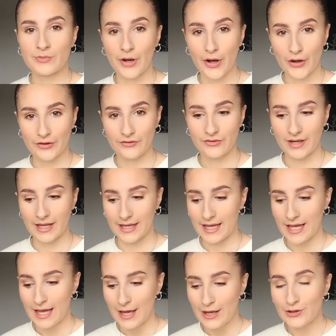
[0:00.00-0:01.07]
but hopefully
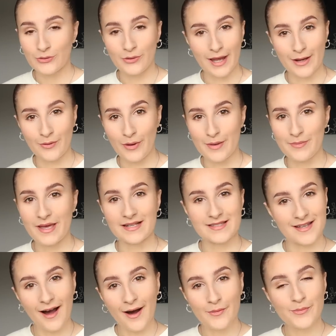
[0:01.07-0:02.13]
you'll like what I picked
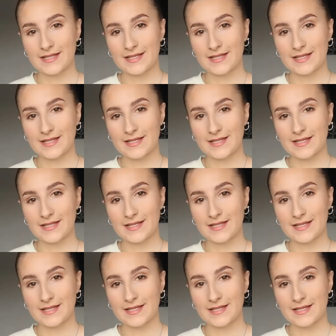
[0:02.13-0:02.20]
up.